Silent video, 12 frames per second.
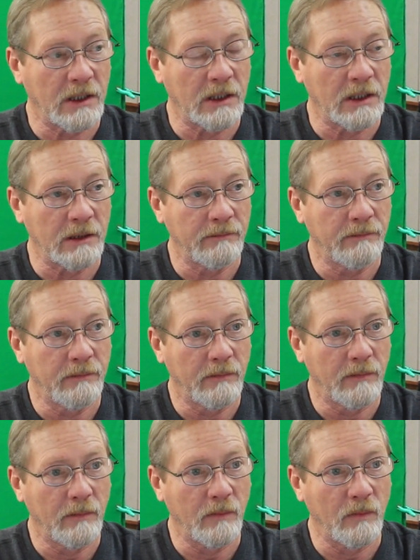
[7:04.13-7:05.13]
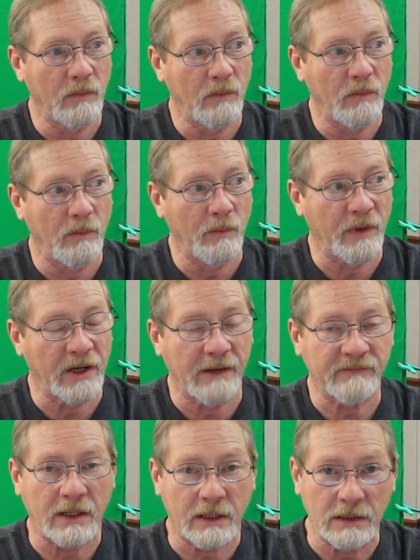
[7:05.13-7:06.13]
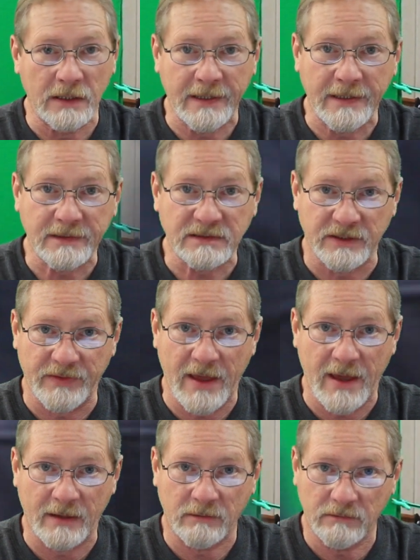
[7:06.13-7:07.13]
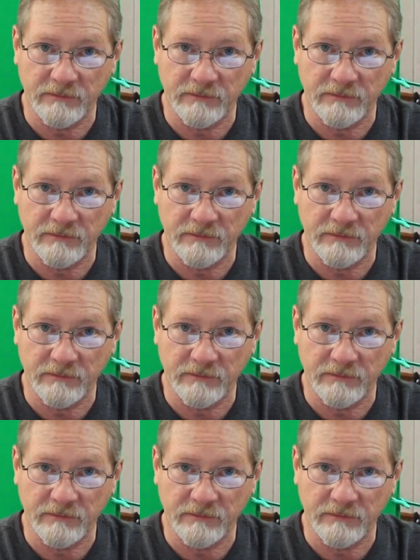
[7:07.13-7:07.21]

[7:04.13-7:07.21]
I've got a link to that